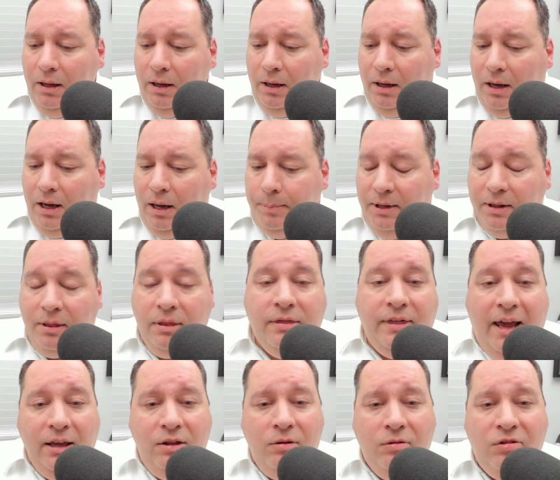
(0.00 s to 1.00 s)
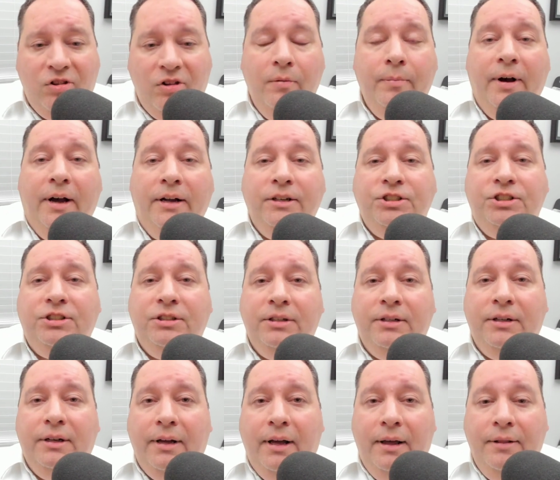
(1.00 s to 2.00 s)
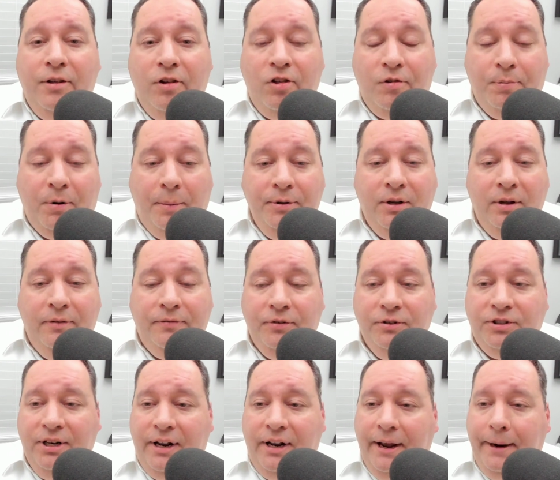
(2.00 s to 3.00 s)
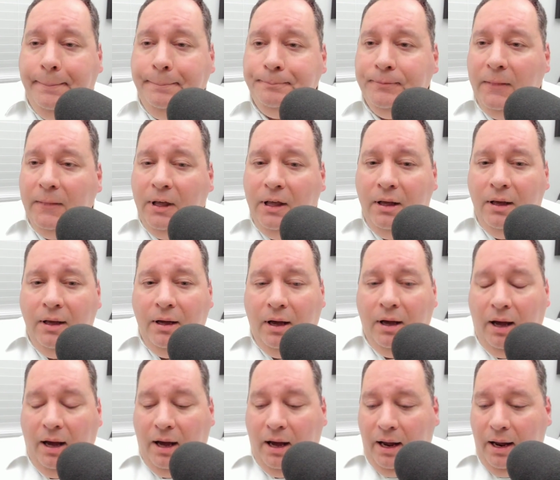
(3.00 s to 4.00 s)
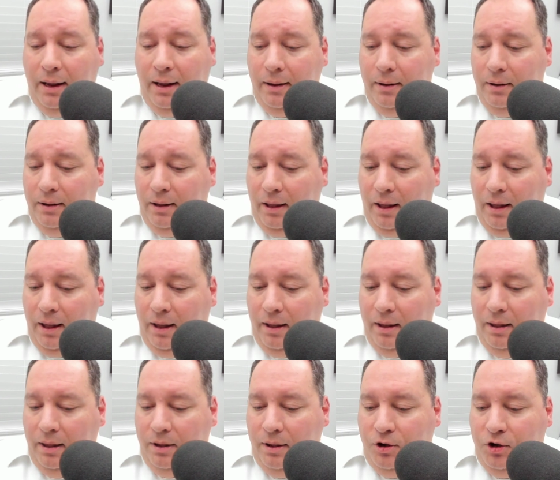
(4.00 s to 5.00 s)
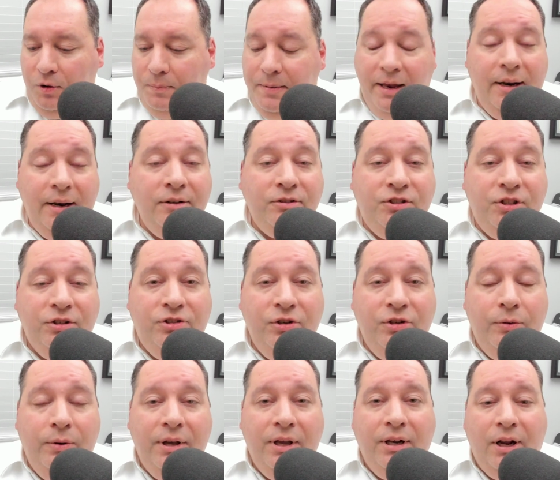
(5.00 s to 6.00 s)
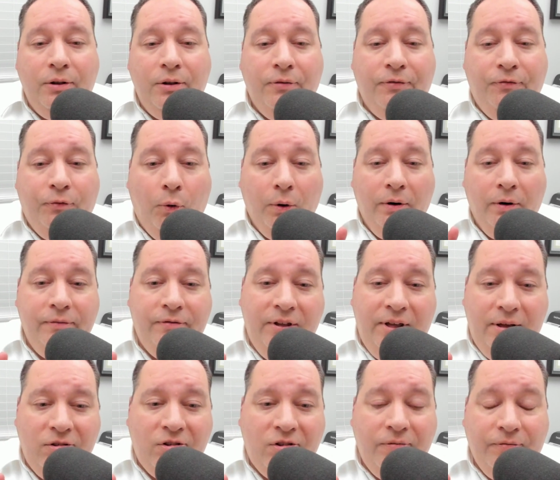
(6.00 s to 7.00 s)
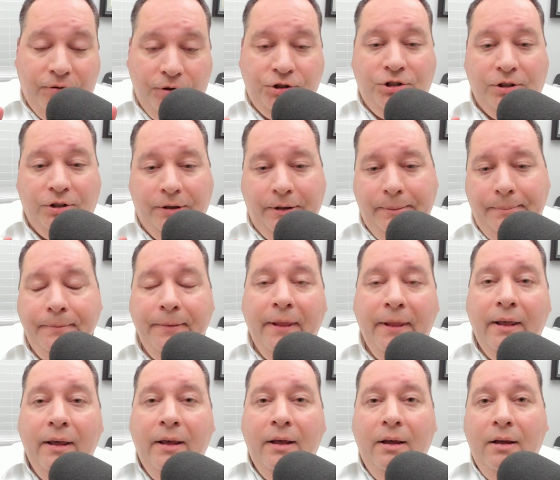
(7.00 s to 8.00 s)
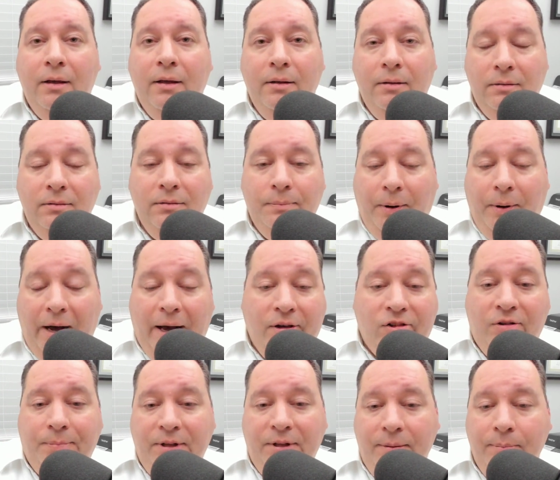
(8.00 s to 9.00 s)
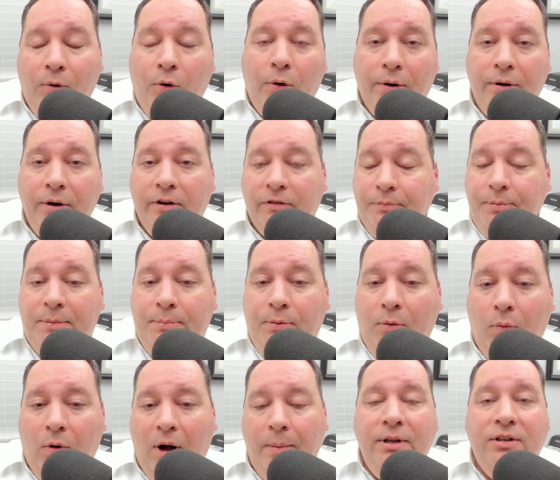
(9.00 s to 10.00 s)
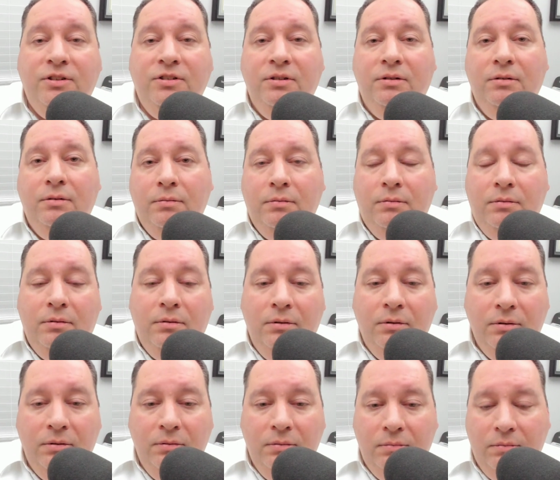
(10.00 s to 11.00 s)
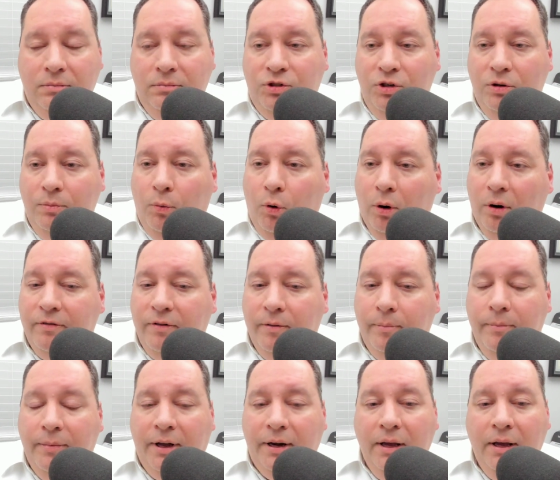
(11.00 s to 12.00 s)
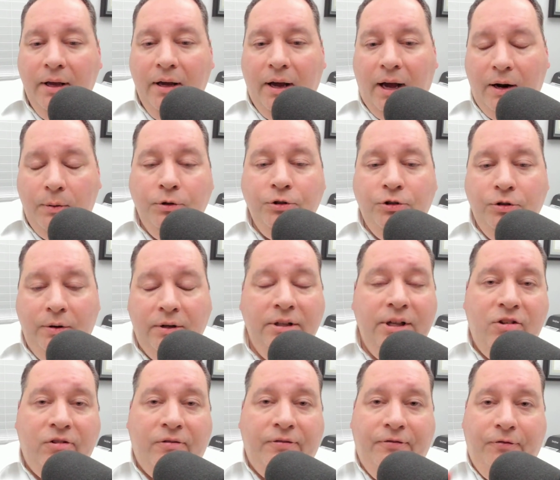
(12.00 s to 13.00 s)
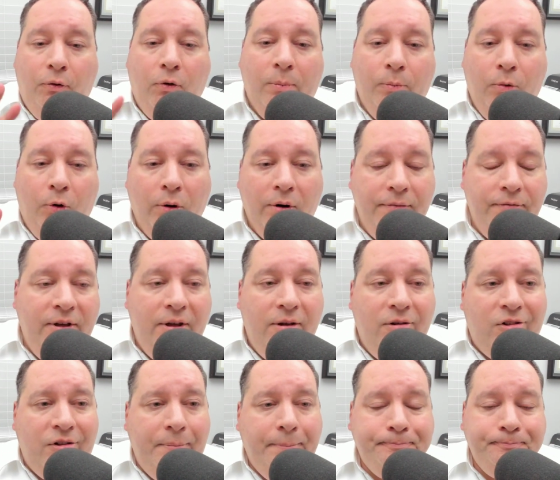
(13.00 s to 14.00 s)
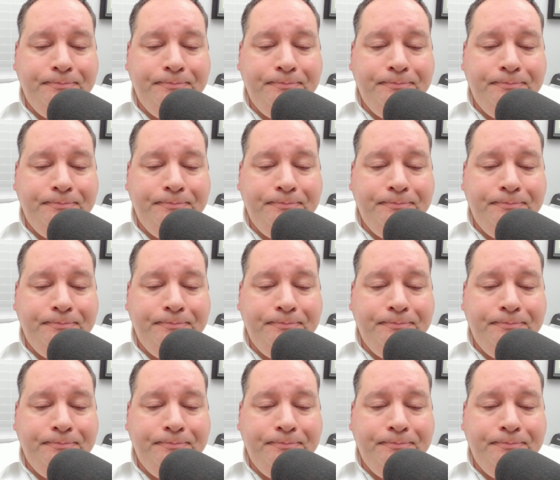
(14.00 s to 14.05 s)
But thank you so much. This is probably good for today. I committed to doing another 4 of these for sure. Possibly more if people want me to do more of them, but I will do at least 4 more of these.